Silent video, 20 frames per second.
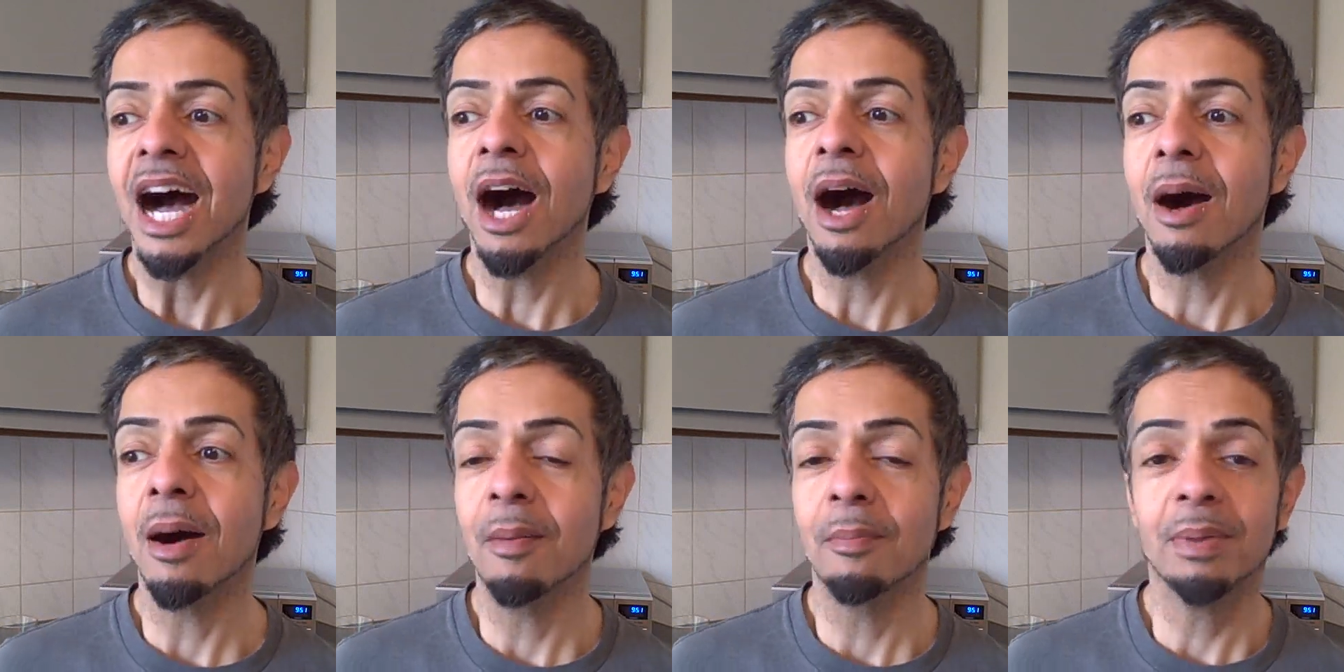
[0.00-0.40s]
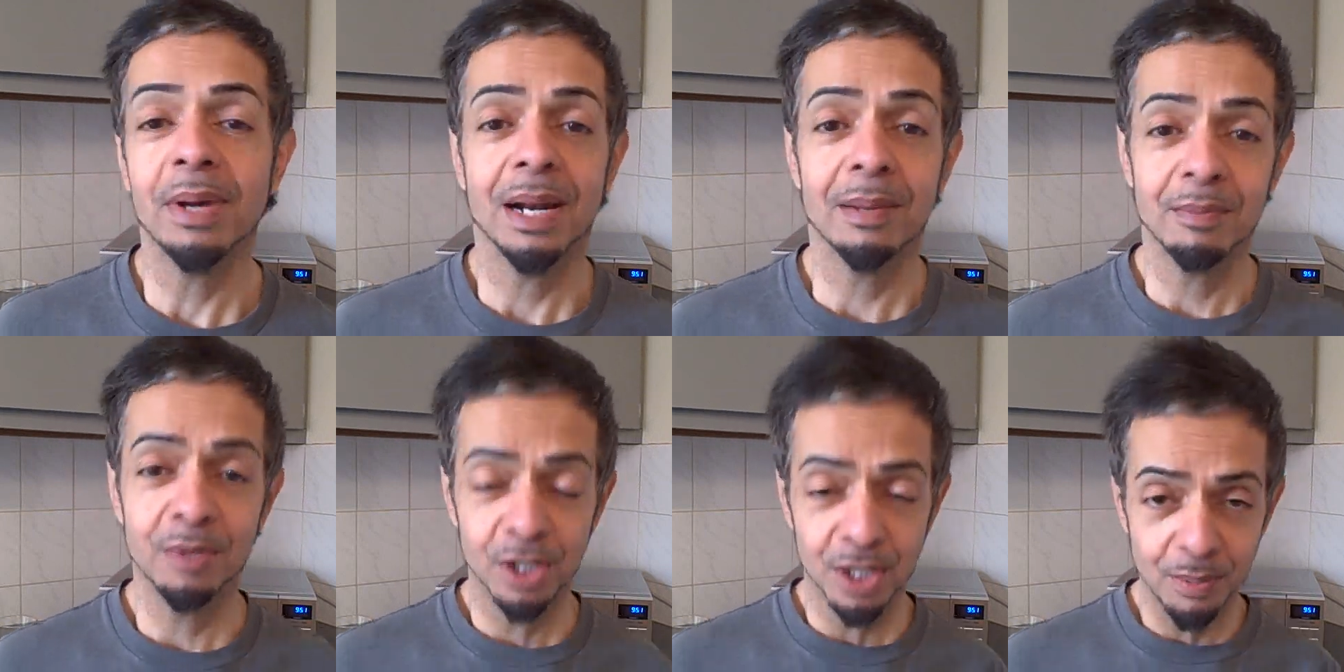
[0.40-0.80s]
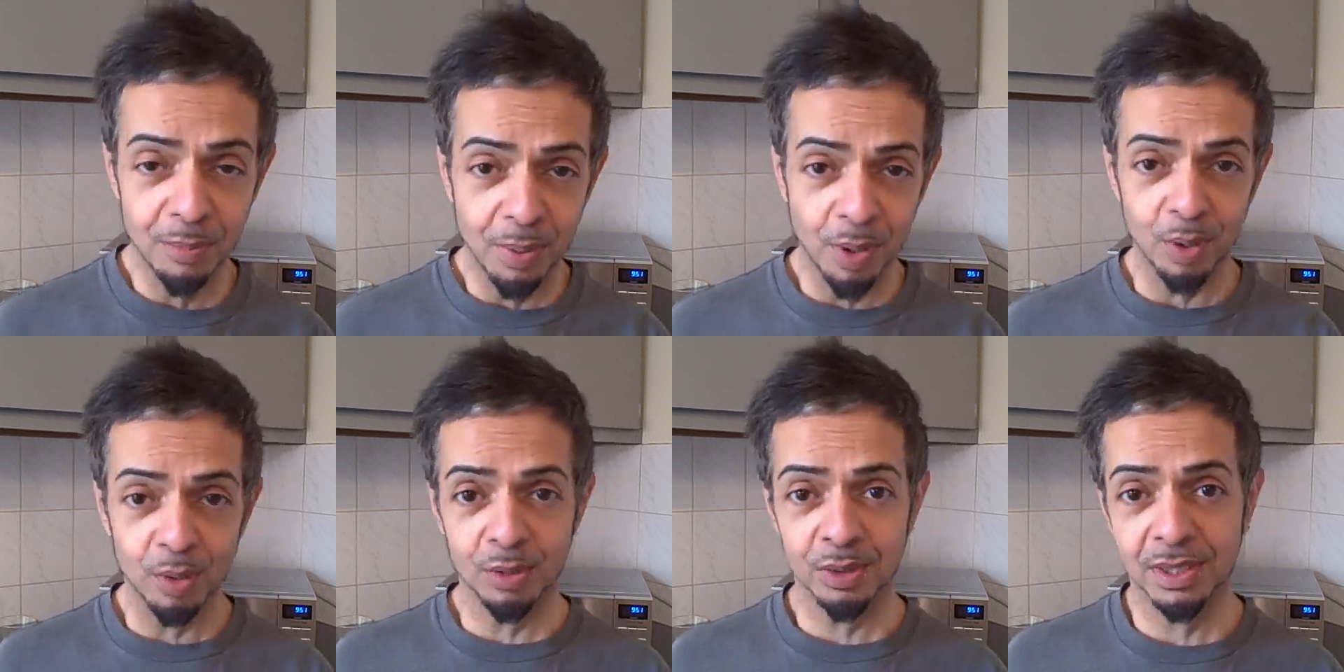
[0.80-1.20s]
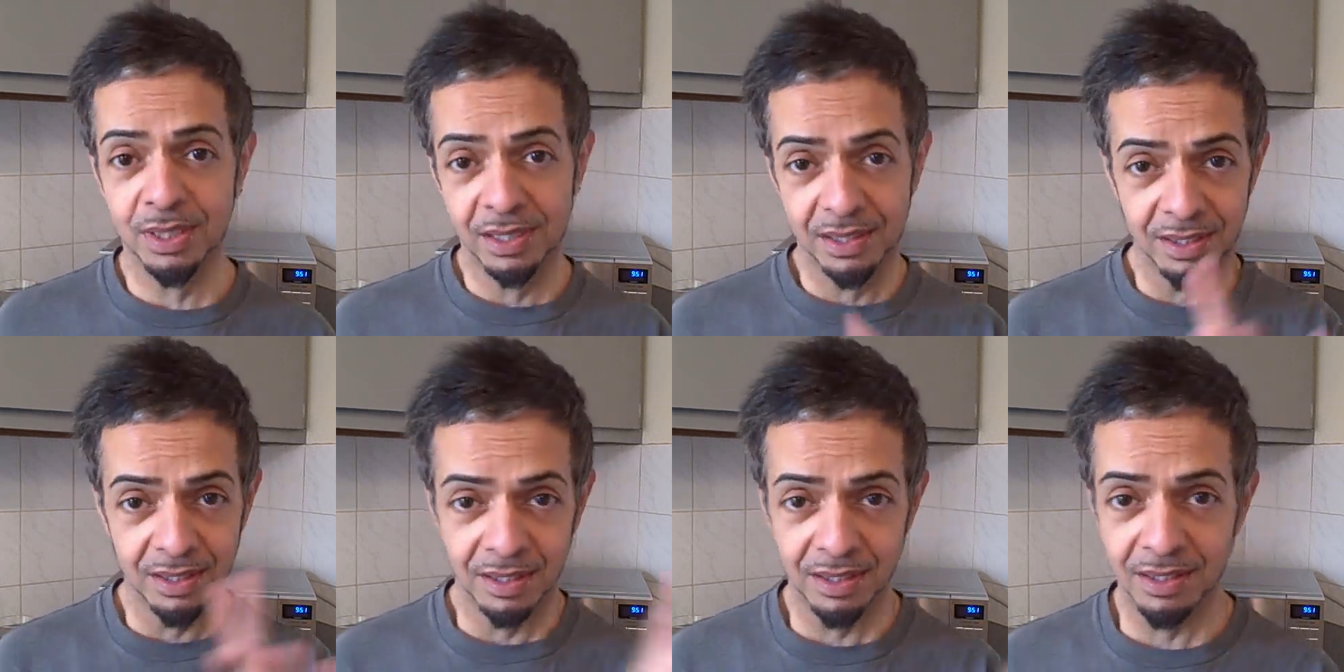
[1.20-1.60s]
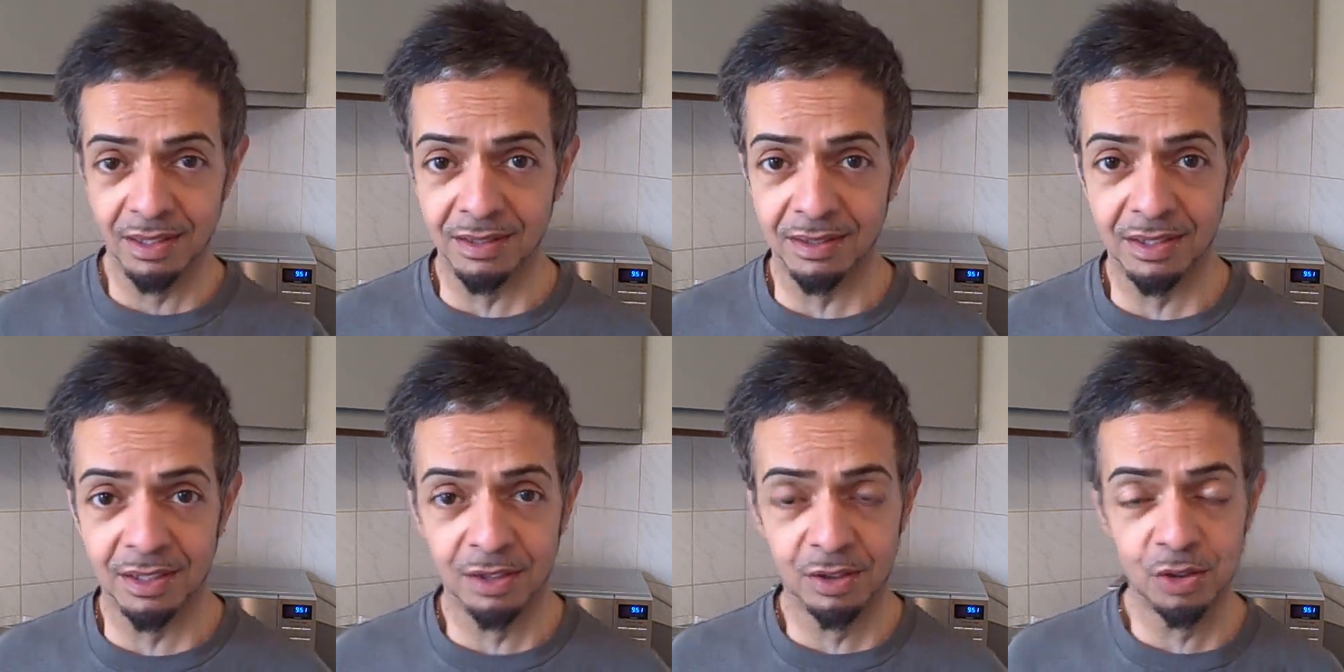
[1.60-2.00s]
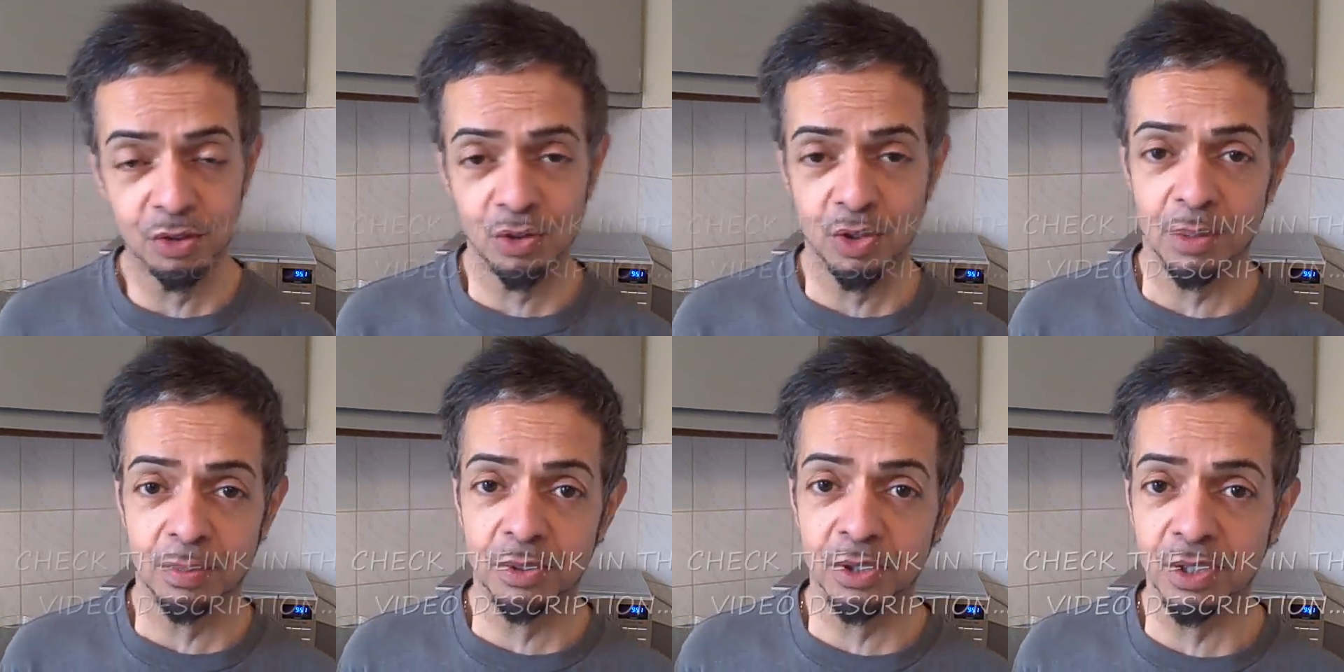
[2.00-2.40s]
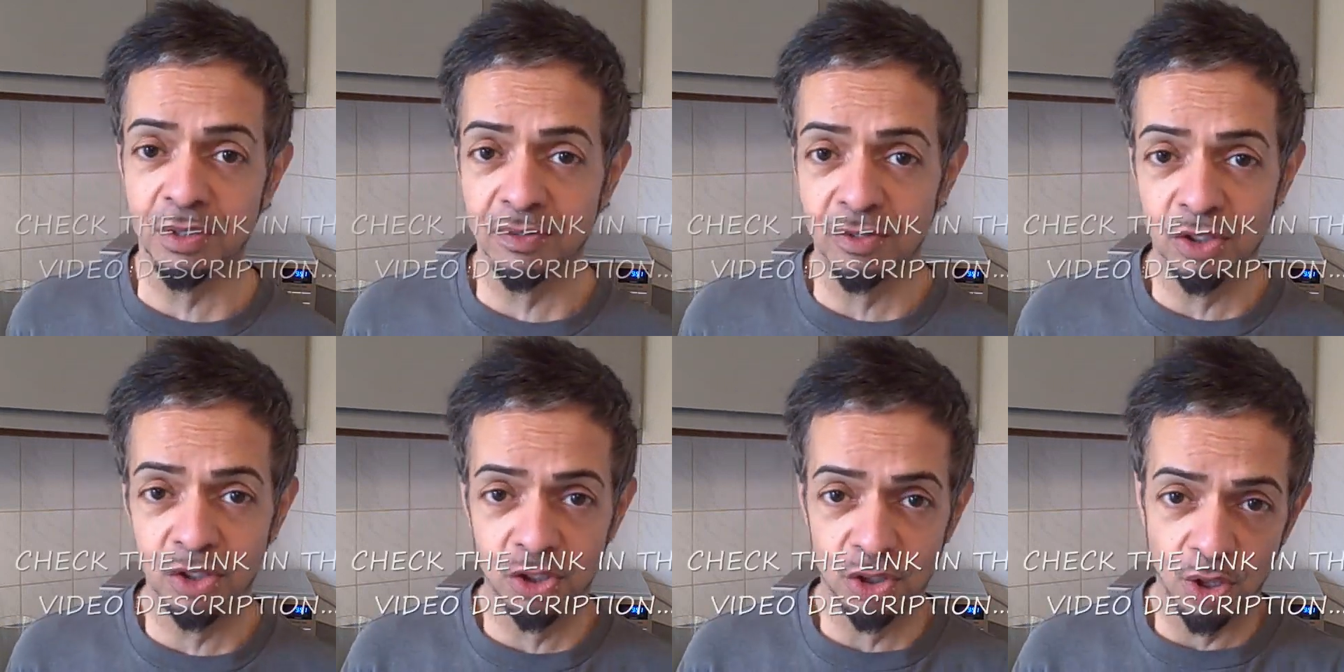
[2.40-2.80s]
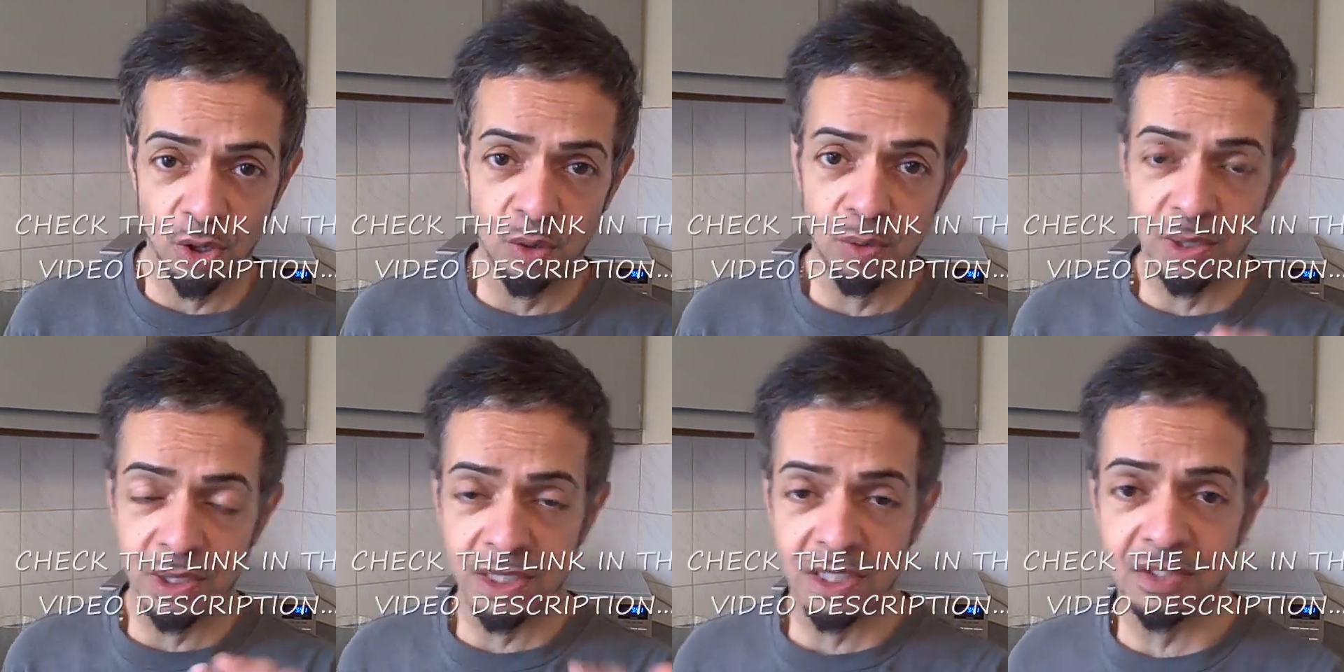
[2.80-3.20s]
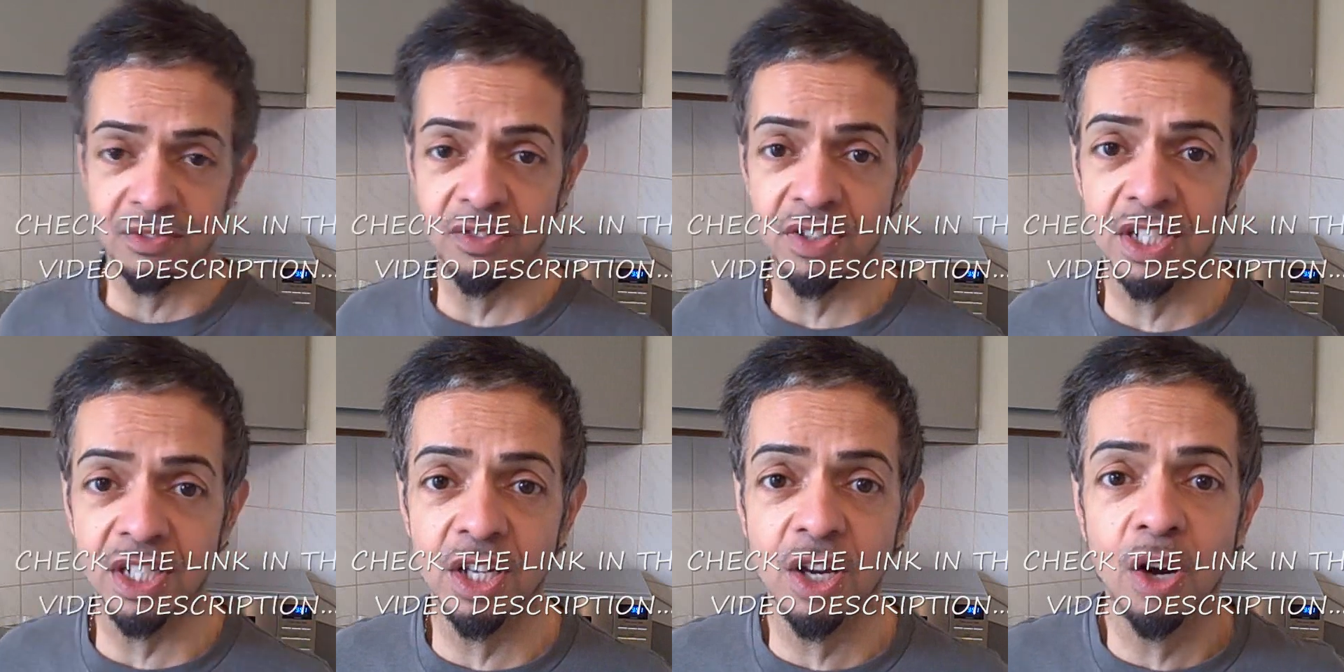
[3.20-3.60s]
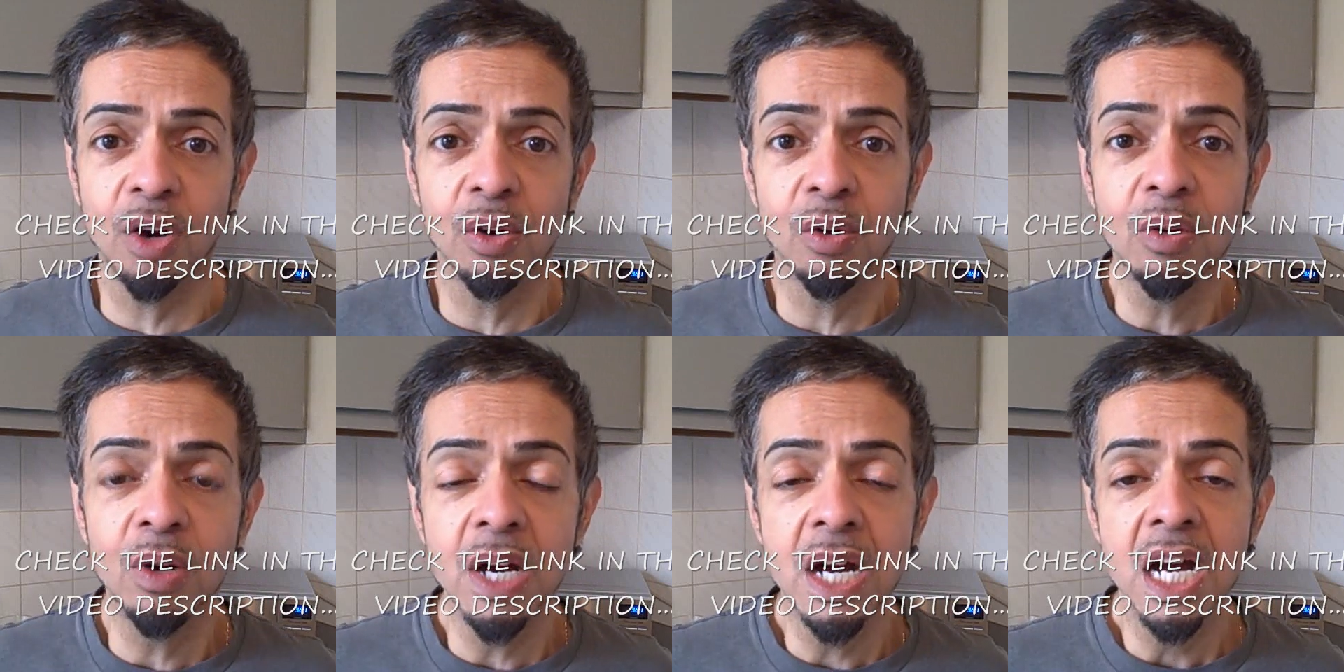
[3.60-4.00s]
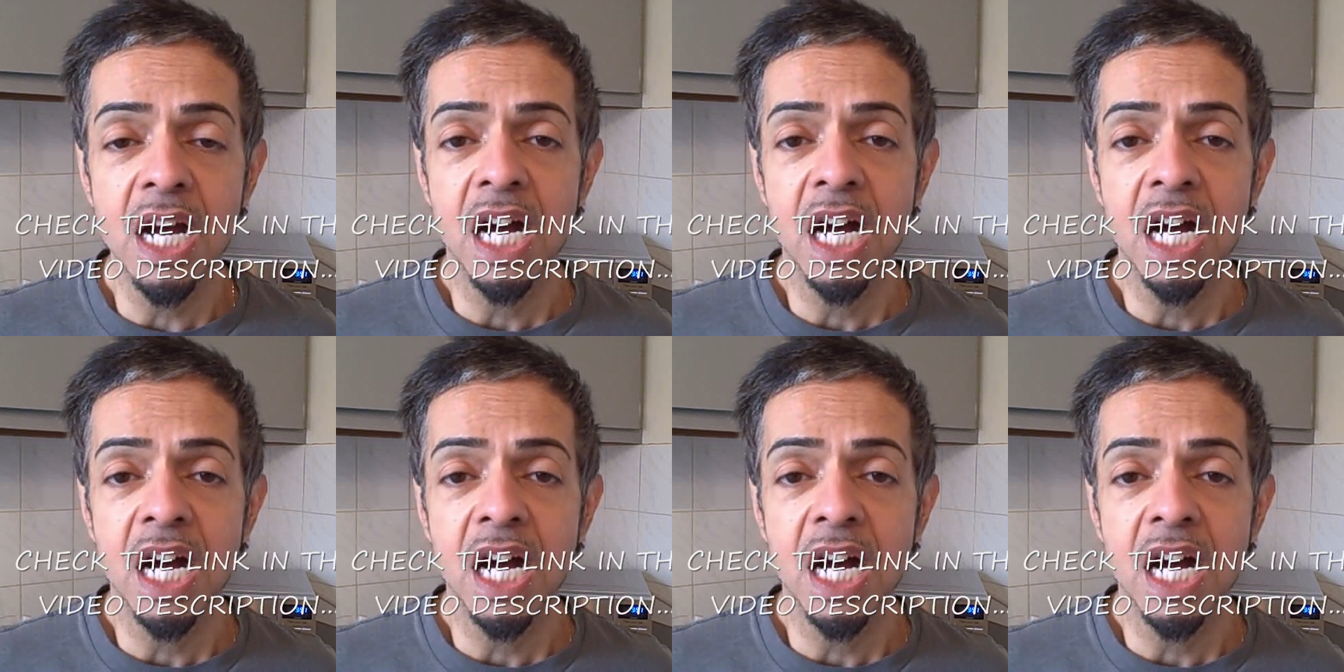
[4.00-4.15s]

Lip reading: But I'm going to post the description of the show in this video.